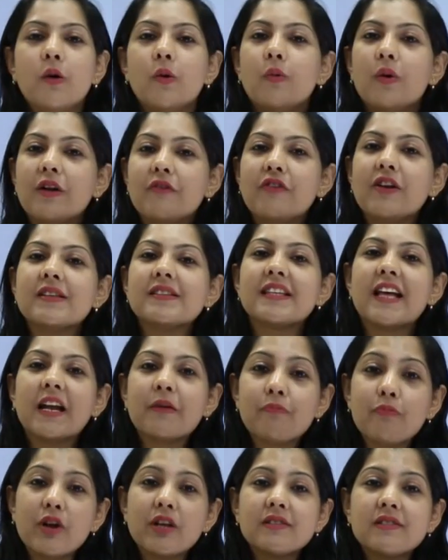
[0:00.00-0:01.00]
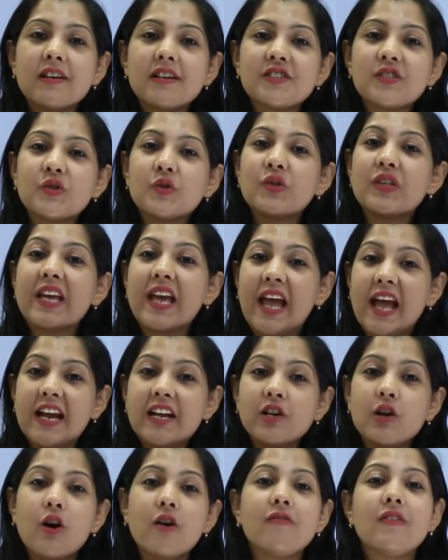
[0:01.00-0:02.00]
Well friends, that brings us to the
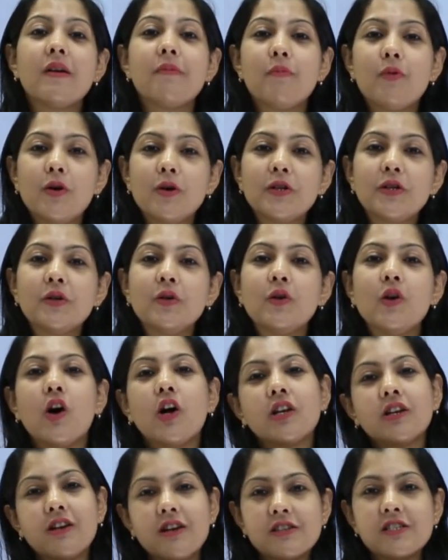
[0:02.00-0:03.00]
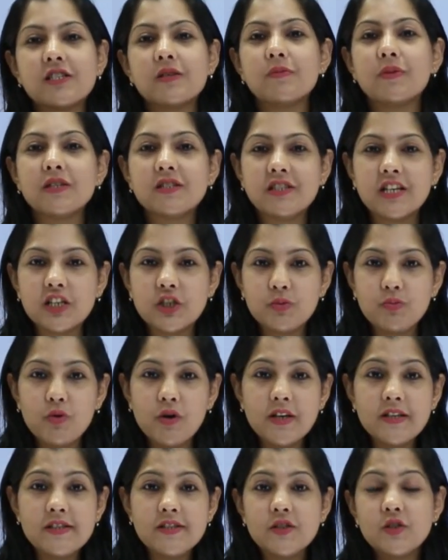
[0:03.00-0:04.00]
end of our module on customer touch
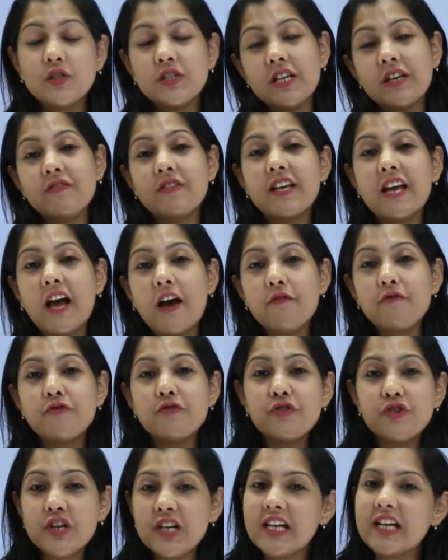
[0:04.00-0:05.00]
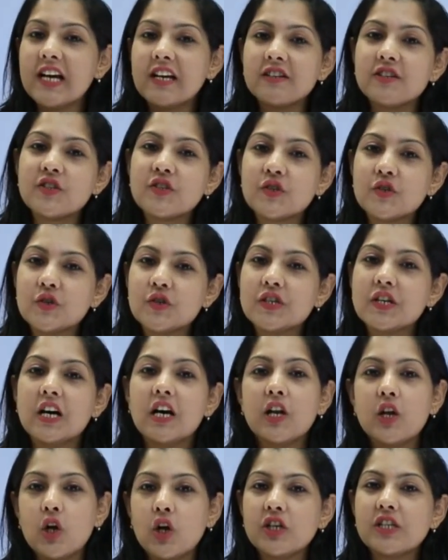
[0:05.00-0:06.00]
points. Today we have really understood
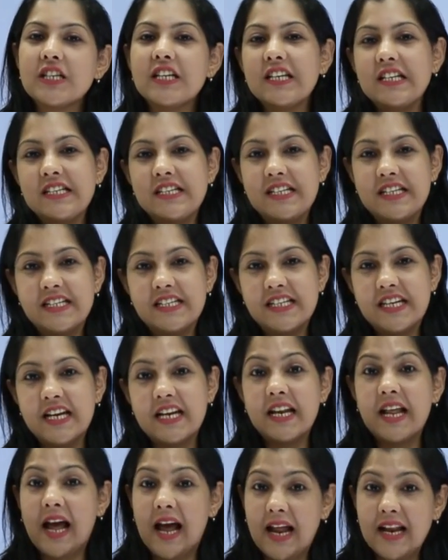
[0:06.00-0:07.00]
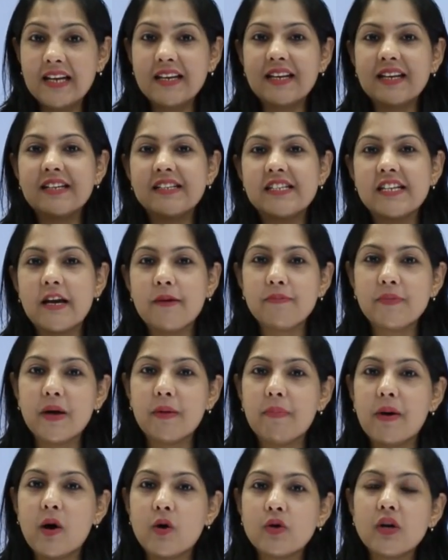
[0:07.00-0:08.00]
a lot in detail and in depth
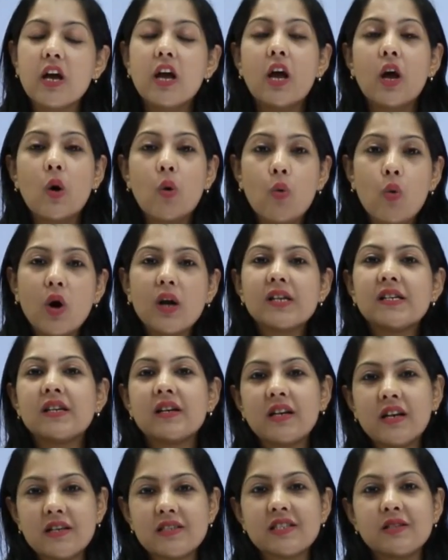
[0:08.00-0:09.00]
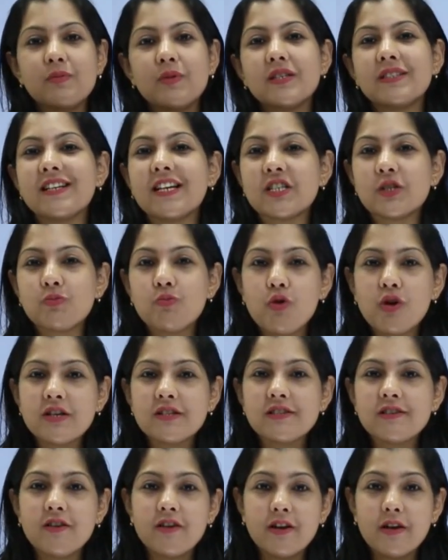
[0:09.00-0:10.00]
about what customer touch
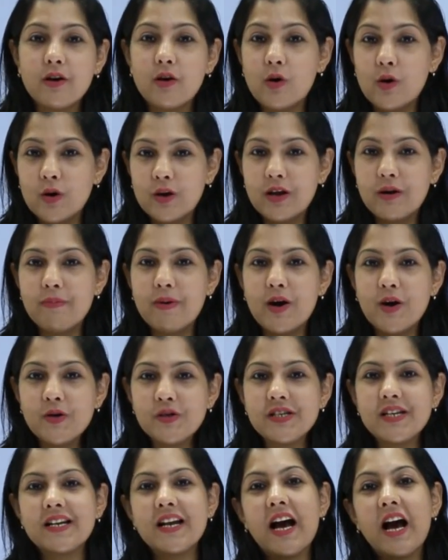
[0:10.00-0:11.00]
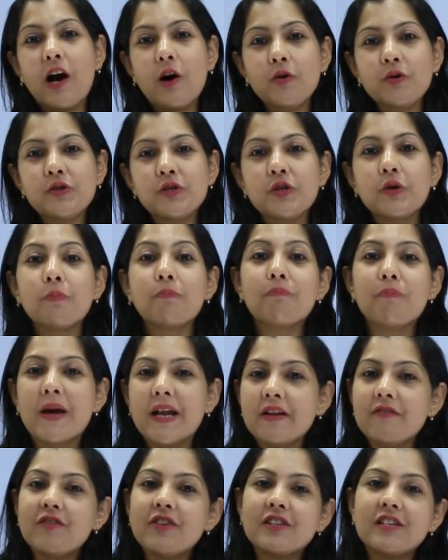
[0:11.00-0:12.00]
points are all about and how do you
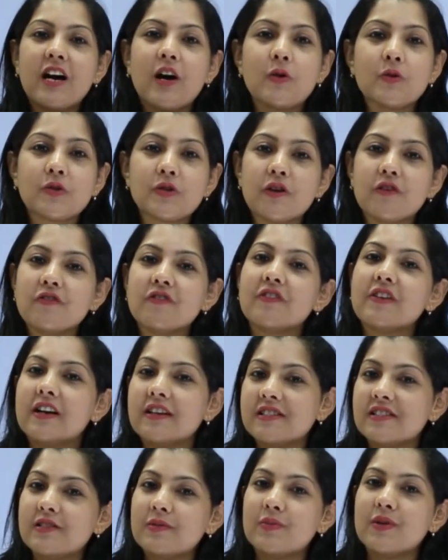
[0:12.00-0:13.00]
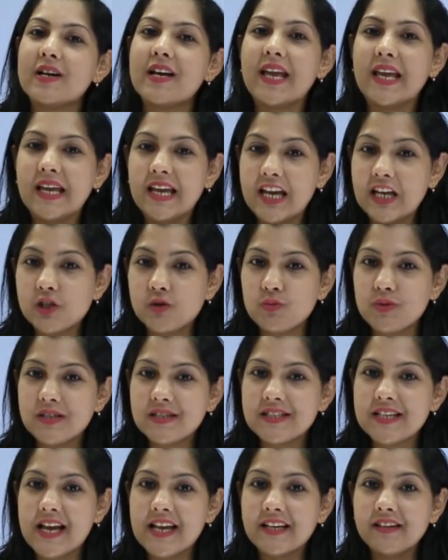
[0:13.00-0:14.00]
benefit out of customer
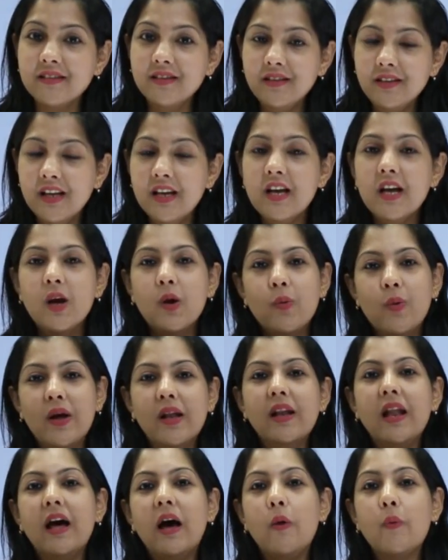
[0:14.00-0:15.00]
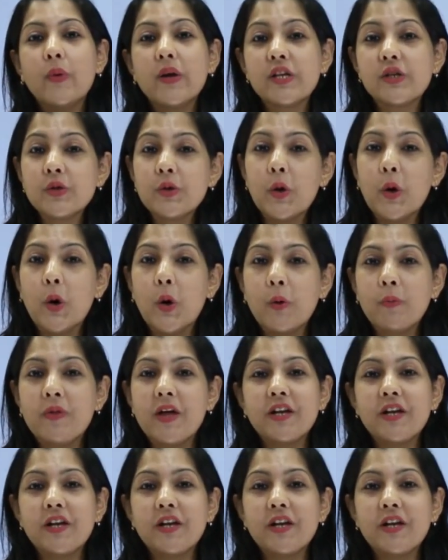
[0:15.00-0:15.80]
engagement cycle. Well, we do hope